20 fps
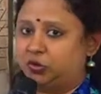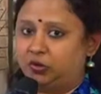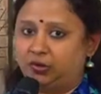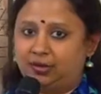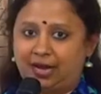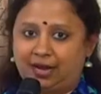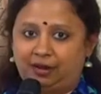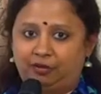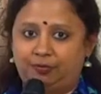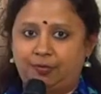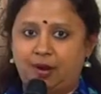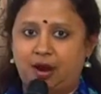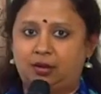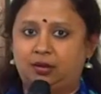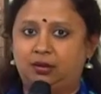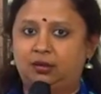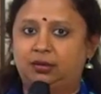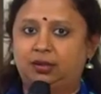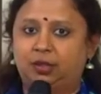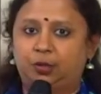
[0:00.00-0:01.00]
your life
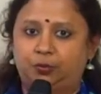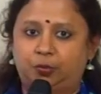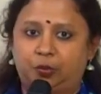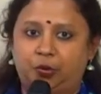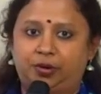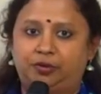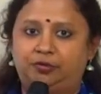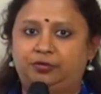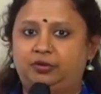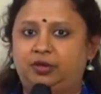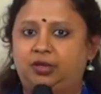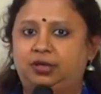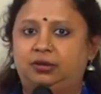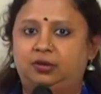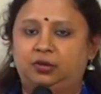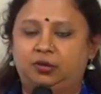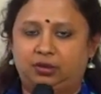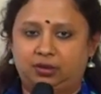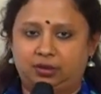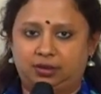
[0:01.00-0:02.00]
partner, your
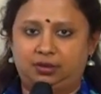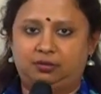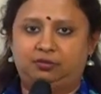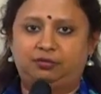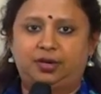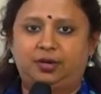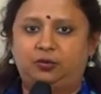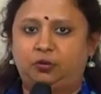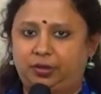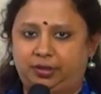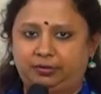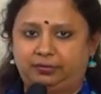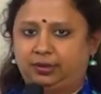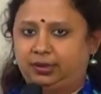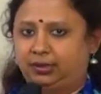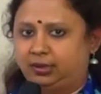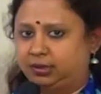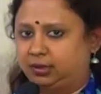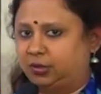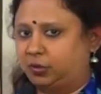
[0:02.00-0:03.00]
boyfriend or girlfriend, whatever
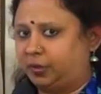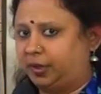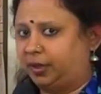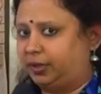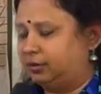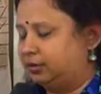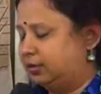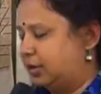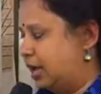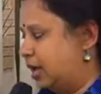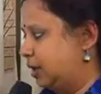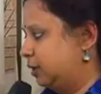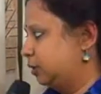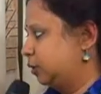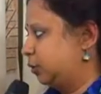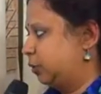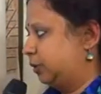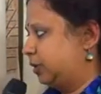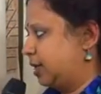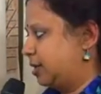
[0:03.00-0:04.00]
it is, okay.
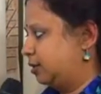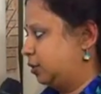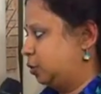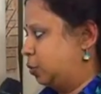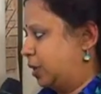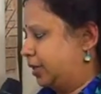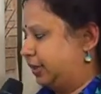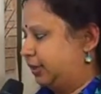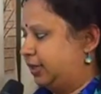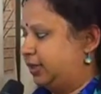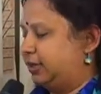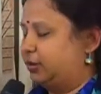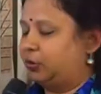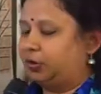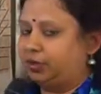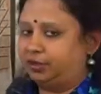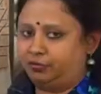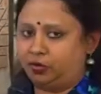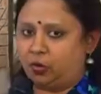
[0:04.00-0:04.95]
So that is one thing. Or if